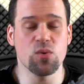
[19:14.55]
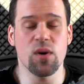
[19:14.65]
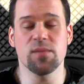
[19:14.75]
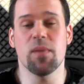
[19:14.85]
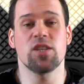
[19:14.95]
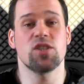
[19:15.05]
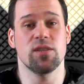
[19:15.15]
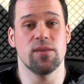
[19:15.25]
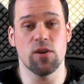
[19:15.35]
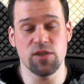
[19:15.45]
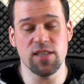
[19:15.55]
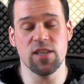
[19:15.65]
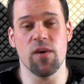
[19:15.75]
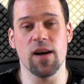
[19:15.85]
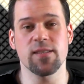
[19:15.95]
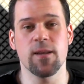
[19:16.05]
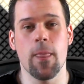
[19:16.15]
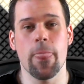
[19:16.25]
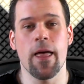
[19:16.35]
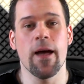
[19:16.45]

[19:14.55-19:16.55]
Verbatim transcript: to as much on this device.